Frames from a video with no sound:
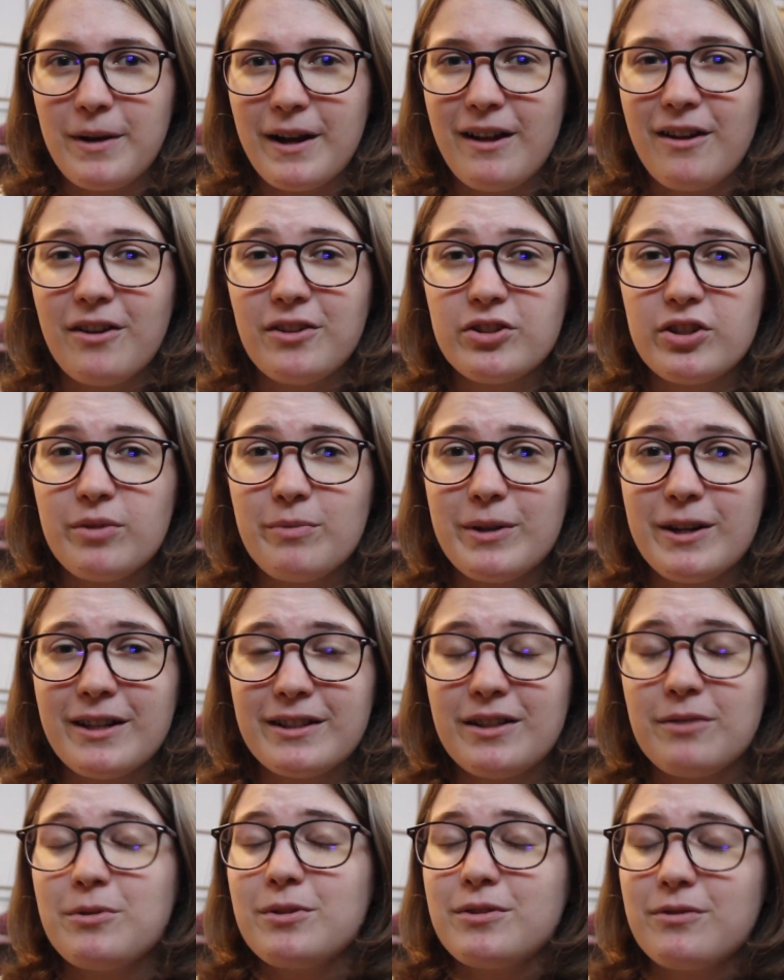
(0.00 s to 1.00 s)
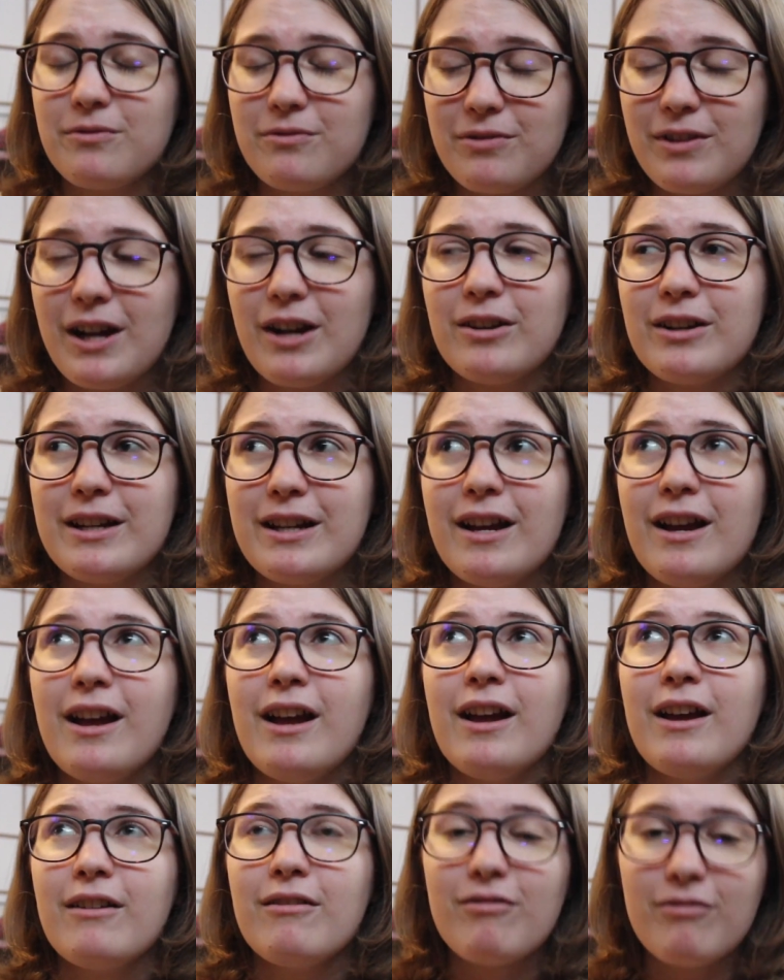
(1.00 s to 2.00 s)
biology because it was very
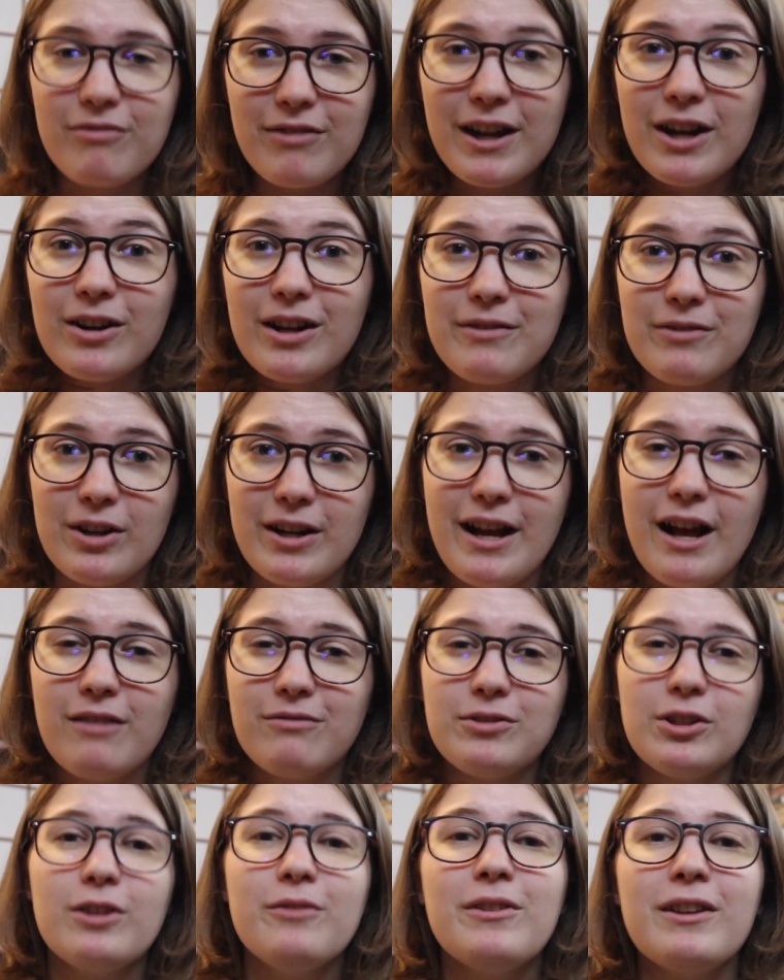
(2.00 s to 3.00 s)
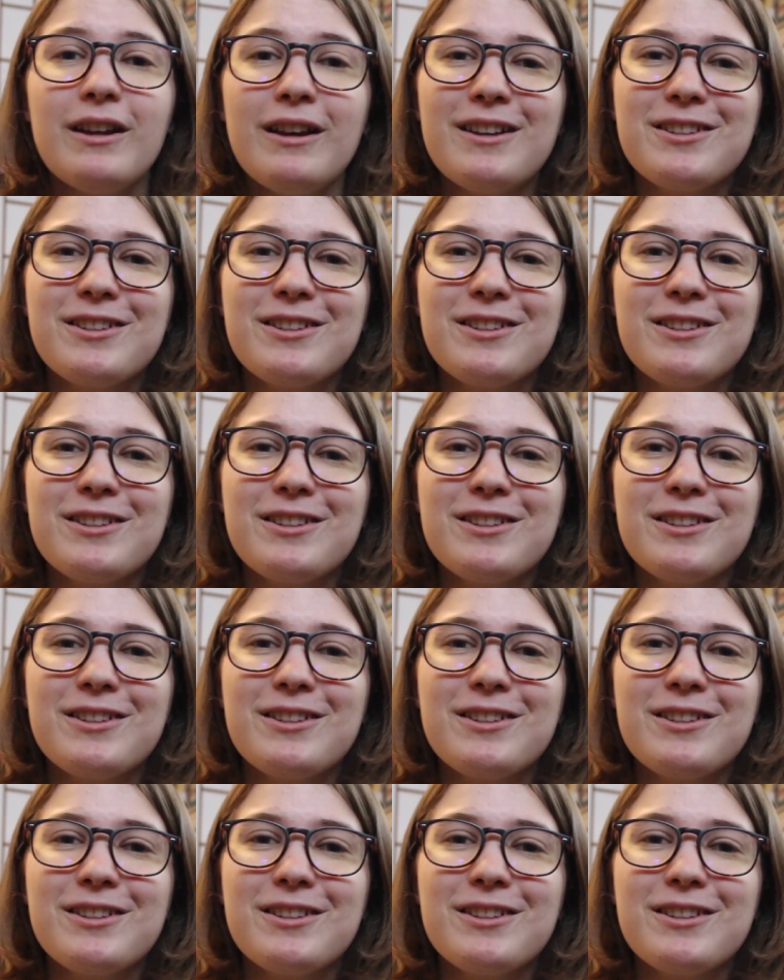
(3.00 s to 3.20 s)
very very helpful.